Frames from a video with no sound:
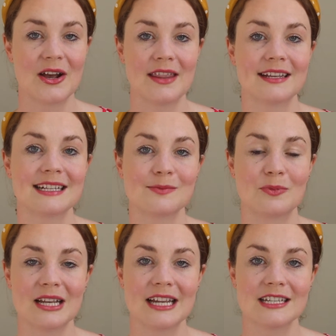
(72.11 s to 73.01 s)
I think it's
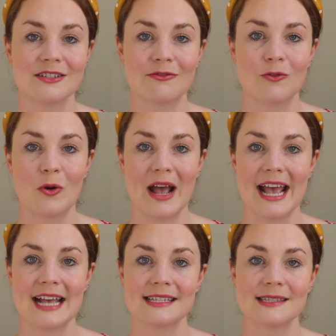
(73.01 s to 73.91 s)
brilliant for
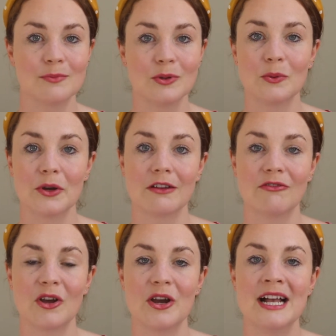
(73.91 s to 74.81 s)
a simple
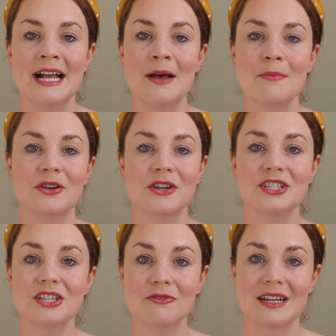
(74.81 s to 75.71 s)
workflow, but
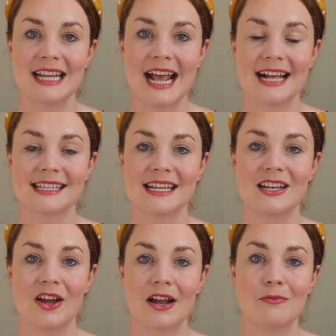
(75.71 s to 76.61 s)
Notion really has a
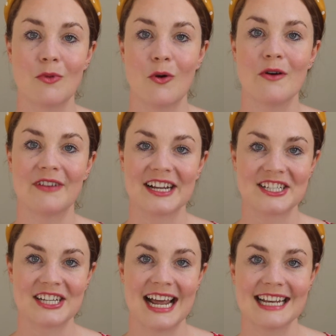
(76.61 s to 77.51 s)
lot more
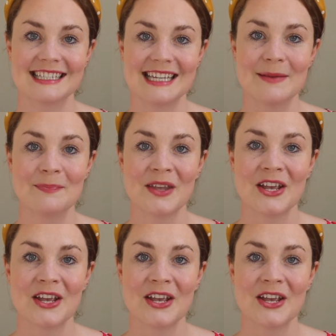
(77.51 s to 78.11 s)
functionality.